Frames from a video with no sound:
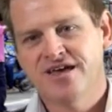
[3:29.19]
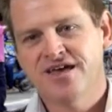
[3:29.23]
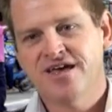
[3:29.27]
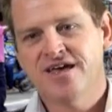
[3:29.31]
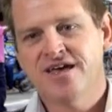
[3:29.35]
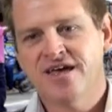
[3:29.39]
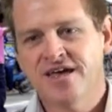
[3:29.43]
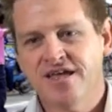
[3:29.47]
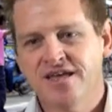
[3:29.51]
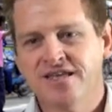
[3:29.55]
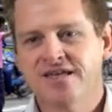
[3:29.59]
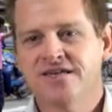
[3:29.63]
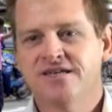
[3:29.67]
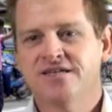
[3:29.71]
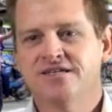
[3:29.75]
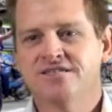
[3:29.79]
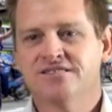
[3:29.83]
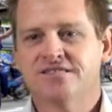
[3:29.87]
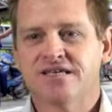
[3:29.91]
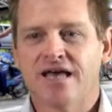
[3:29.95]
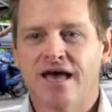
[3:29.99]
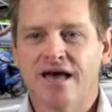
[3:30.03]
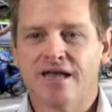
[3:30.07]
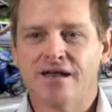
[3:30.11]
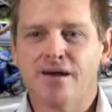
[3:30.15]
It is
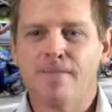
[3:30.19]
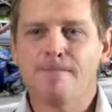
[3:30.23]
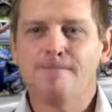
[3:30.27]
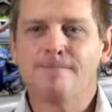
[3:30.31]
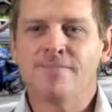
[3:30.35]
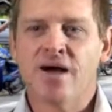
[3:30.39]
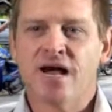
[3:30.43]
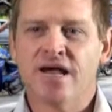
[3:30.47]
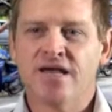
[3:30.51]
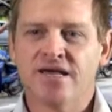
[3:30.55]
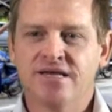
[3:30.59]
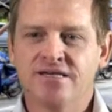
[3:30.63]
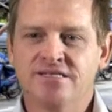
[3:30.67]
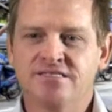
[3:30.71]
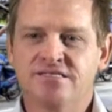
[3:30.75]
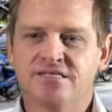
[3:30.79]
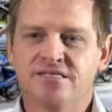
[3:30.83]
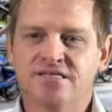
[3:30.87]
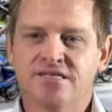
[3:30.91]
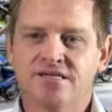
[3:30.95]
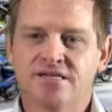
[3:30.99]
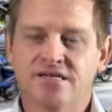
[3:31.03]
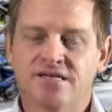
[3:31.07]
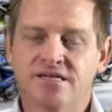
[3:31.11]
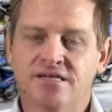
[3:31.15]
an
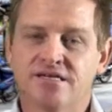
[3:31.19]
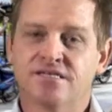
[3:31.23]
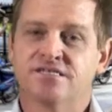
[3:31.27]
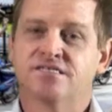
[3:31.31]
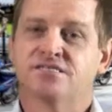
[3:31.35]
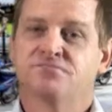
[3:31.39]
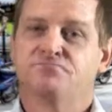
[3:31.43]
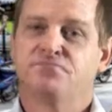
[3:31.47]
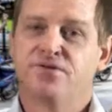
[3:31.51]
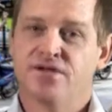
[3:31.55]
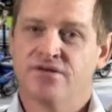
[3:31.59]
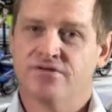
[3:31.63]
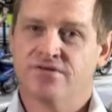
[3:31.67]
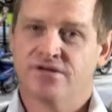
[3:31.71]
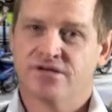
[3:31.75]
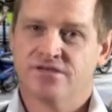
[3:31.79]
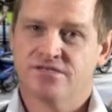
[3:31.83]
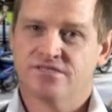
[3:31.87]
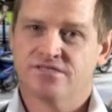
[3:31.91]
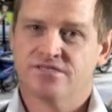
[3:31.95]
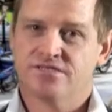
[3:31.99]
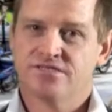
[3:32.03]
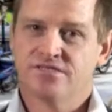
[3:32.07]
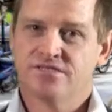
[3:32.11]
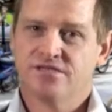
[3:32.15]
amazing
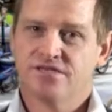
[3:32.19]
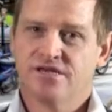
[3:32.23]
experience.